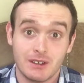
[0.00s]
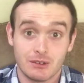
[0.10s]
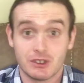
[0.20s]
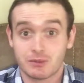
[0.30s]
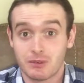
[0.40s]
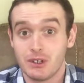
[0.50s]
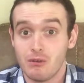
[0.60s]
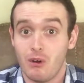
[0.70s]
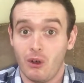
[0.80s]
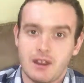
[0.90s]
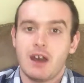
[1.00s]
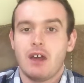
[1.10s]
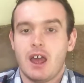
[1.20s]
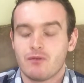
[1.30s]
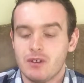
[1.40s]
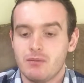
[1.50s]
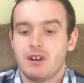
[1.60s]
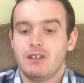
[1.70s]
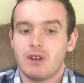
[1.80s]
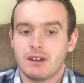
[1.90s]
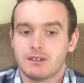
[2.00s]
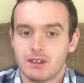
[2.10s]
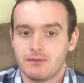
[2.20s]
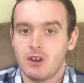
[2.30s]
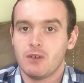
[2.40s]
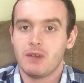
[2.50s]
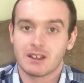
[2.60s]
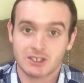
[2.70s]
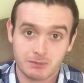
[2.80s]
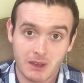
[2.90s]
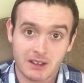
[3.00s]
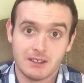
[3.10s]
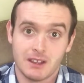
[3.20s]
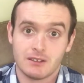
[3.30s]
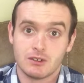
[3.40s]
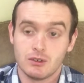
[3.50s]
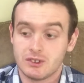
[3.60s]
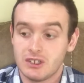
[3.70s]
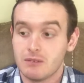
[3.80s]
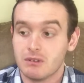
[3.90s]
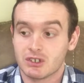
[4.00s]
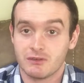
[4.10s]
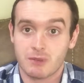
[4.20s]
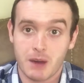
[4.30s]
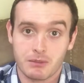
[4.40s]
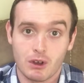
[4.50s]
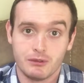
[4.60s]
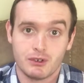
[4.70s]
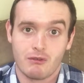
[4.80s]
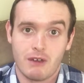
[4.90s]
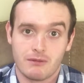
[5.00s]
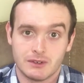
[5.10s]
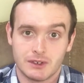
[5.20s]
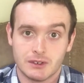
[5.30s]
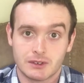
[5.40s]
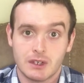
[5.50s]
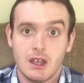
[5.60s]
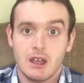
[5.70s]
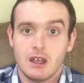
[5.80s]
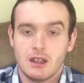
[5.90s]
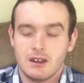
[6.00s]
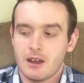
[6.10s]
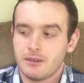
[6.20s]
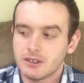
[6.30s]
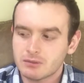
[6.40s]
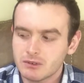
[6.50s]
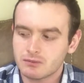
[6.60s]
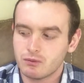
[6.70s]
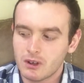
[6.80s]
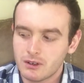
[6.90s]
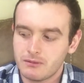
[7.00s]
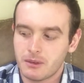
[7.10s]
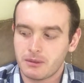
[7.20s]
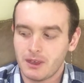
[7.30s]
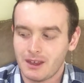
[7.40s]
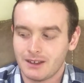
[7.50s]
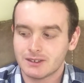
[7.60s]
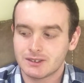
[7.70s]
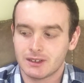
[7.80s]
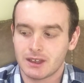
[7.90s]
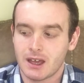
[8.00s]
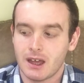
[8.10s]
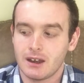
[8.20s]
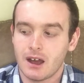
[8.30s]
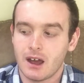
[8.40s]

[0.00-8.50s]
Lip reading: which is pretty cool. Now, everybody went into the film expecting to see a bunch of pop culture references. Now, this was one of the things that